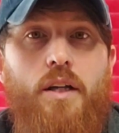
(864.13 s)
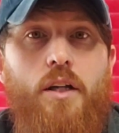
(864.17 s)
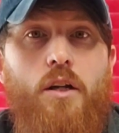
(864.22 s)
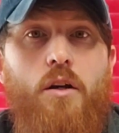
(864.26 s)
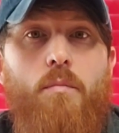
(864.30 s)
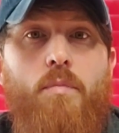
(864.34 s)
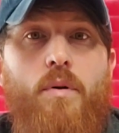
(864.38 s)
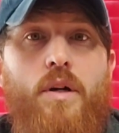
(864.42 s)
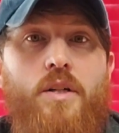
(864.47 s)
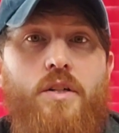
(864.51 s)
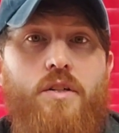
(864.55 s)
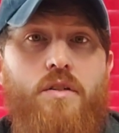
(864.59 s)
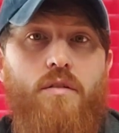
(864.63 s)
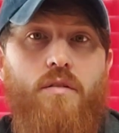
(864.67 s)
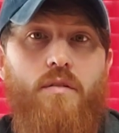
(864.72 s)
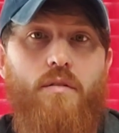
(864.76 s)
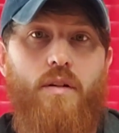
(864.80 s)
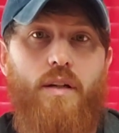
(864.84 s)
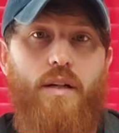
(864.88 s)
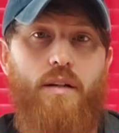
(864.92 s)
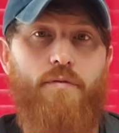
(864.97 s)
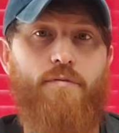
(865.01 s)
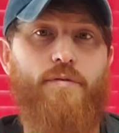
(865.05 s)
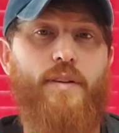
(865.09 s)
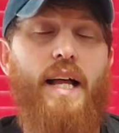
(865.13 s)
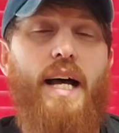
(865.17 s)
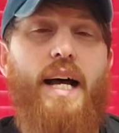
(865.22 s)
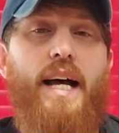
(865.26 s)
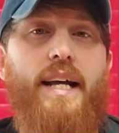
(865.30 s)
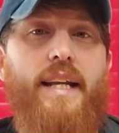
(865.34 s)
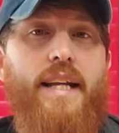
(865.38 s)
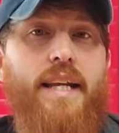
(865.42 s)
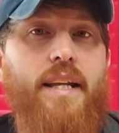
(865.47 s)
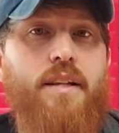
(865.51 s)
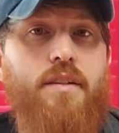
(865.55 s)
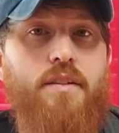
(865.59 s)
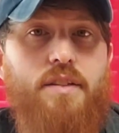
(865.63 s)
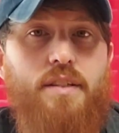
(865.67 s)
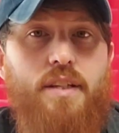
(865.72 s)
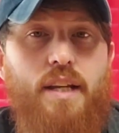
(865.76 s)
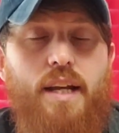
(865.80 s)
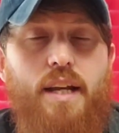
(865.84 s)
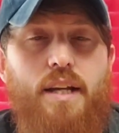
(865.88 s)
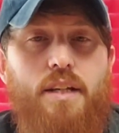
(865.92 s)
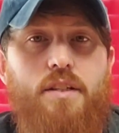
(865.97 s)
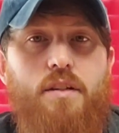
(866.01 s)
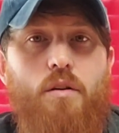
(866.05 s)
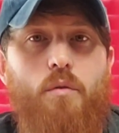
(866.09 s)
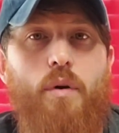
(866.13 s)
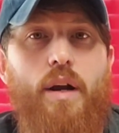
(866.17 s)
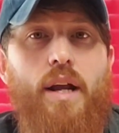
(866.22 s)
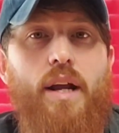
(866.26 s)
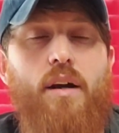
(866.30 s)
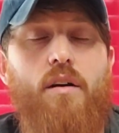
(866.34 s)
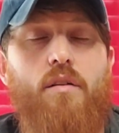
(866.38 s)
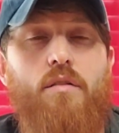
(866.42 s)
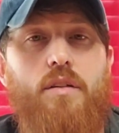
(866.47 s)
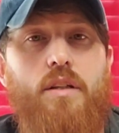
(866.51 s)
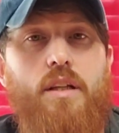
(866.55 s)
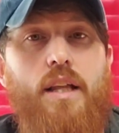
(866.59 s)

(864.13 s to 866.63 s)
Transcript: bunch of flying insects around.